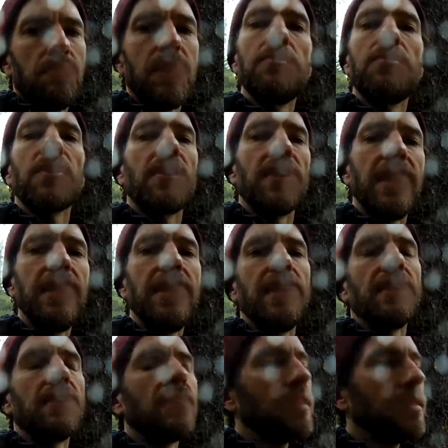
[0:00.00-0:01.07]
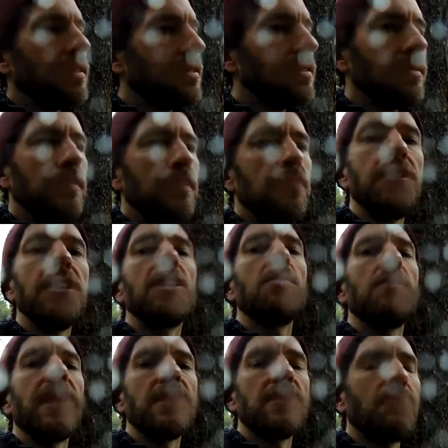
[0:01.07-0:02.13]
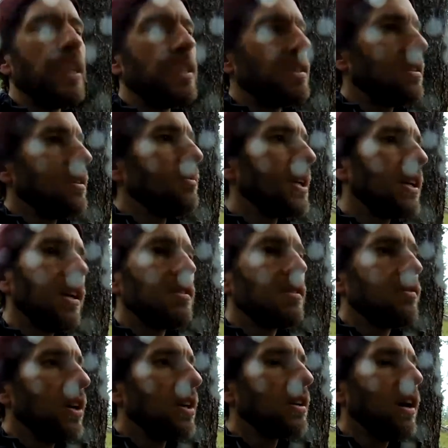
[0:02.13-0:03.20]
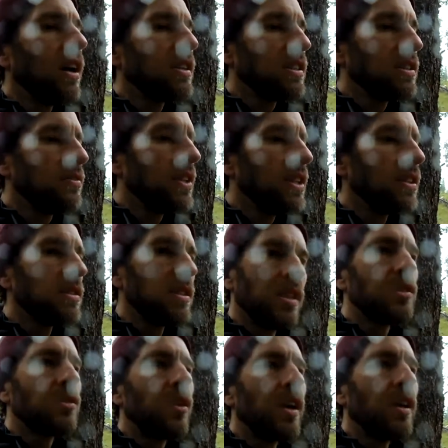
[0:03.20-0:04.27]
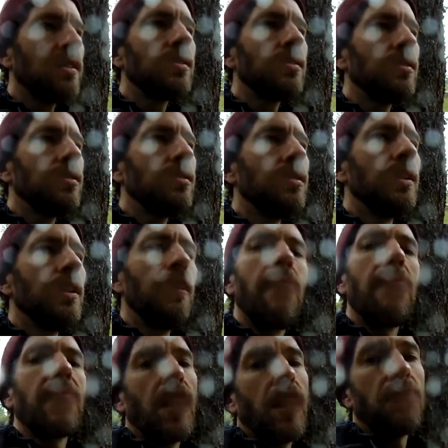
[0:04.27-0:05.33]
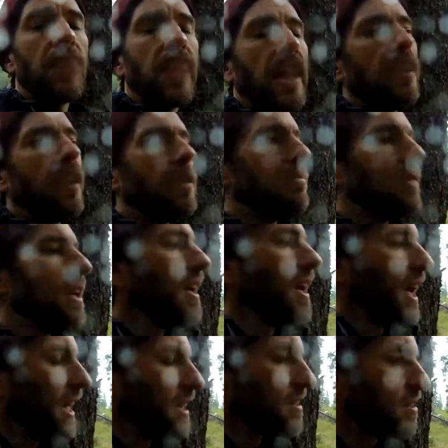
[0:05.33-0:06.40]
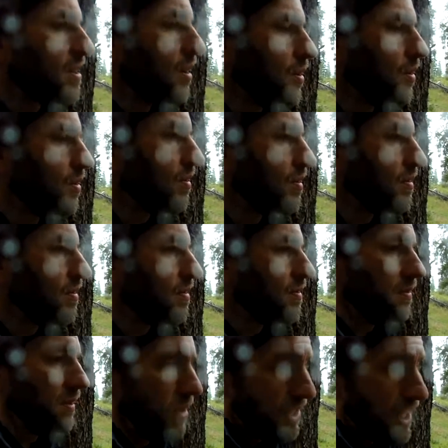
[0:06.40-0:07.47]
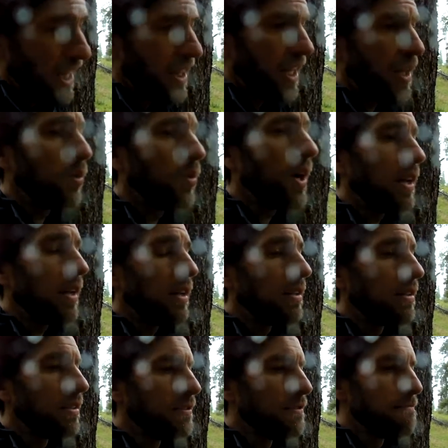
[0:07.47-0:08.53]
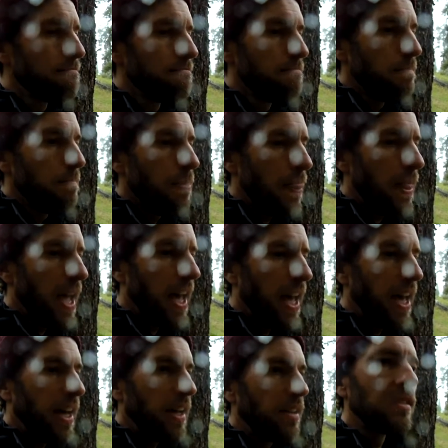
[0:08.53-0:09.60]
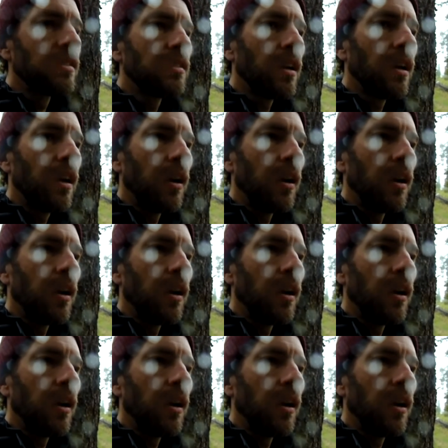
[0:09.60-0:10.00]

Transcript: people are eating fear-based, basically, because of unconscious fears and trying to cover that up. And so you take that away, and